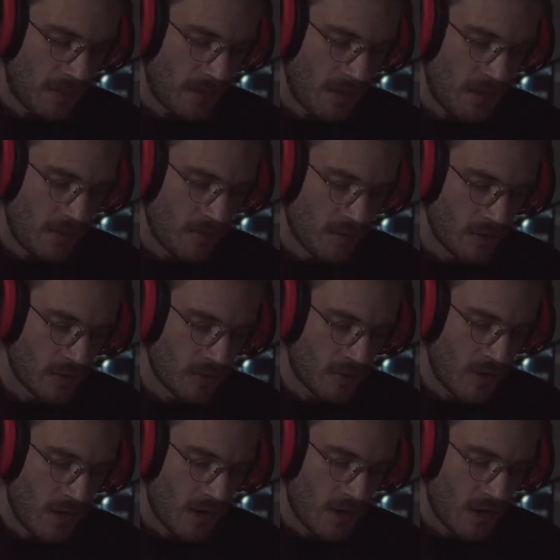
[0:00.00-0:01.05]
evil
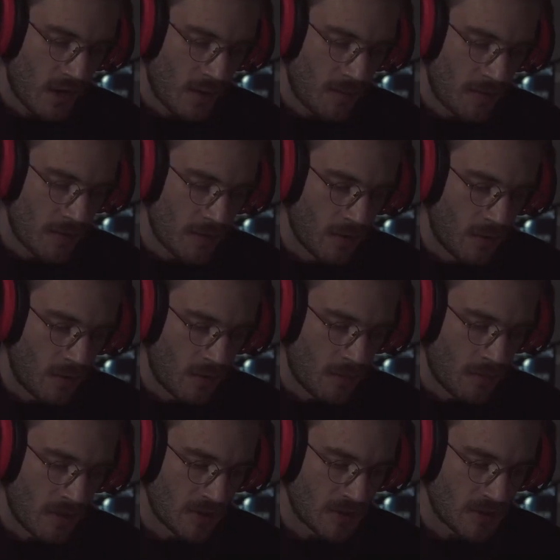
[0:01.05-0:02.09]
gray come and go on
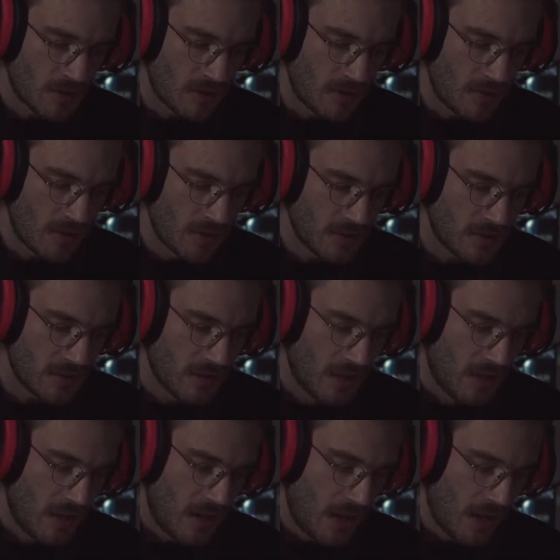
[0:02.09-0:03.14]
my surface,
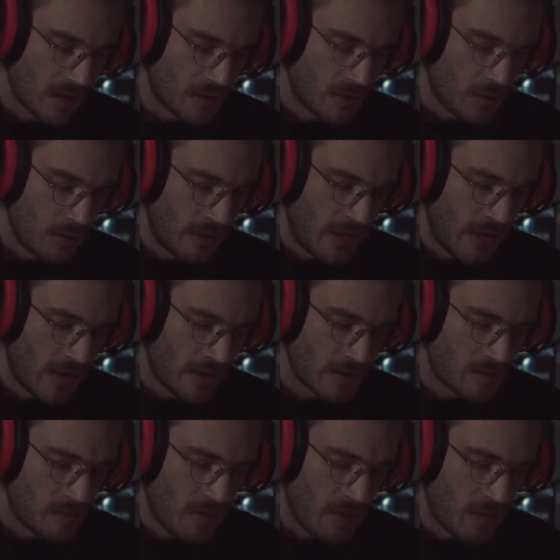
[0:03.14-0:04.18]
as though light
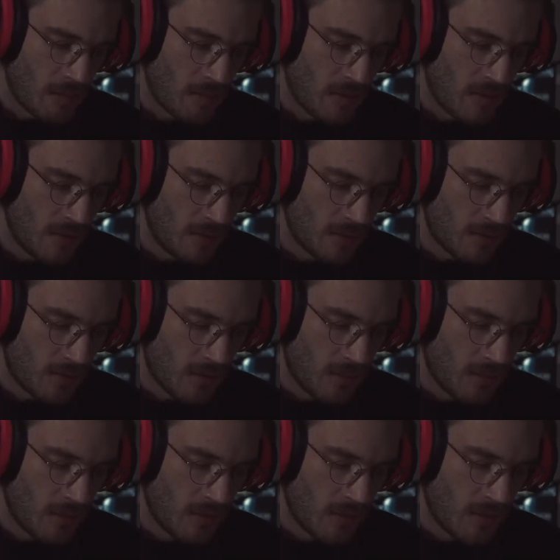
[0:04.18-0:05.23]
is being beamed from
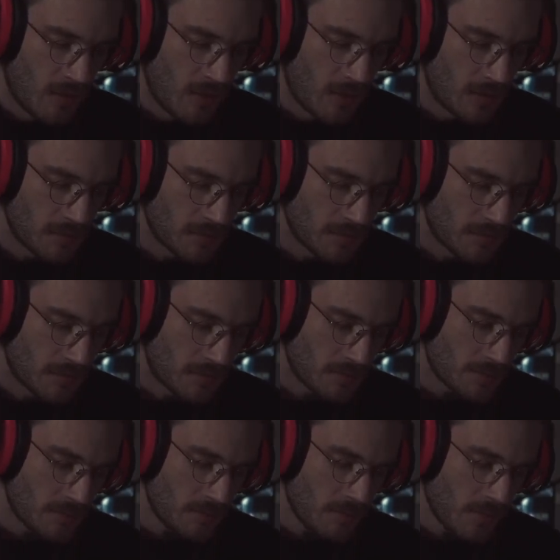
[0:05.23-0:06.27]
within.
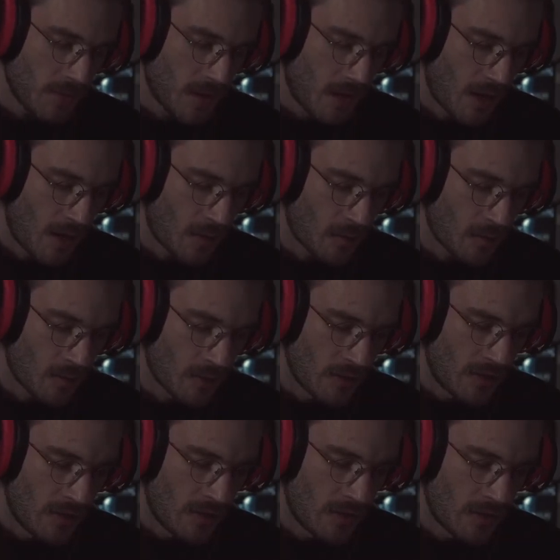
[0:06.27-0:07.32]

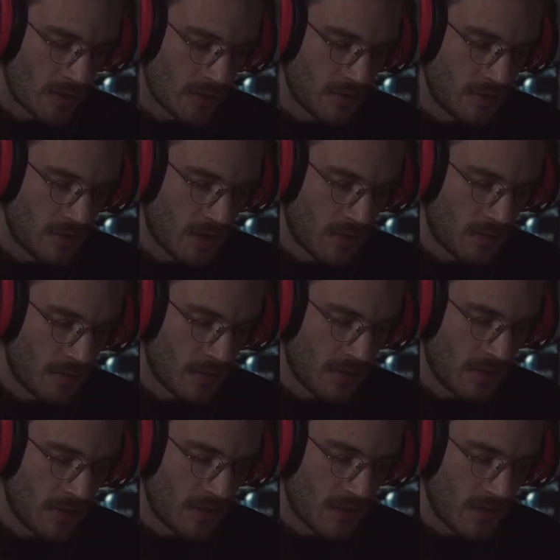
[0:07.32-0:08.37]
Outwardly,
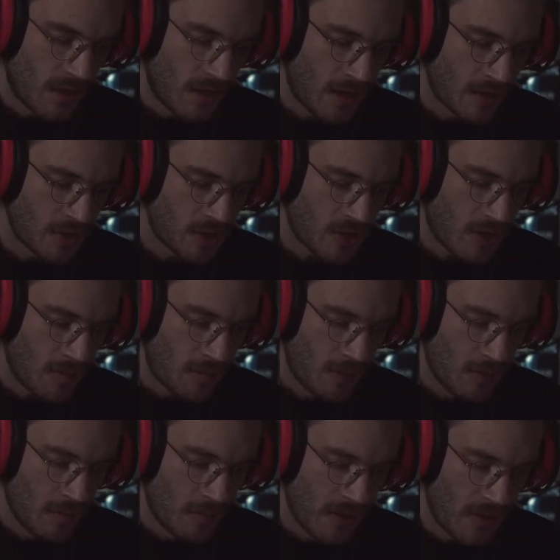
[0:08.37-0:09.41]
dumbly, I shamble
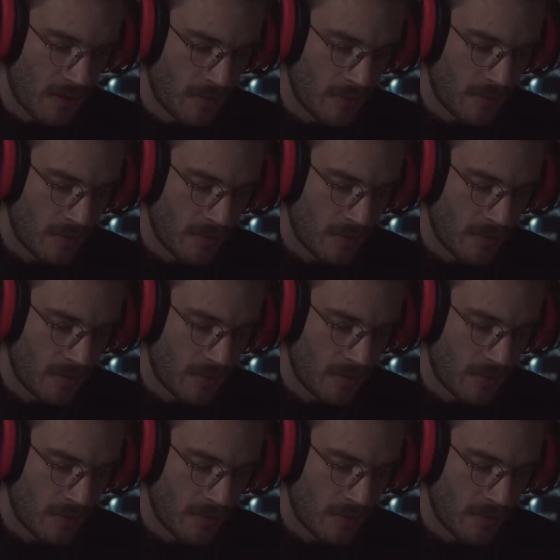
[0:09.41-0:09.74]
about.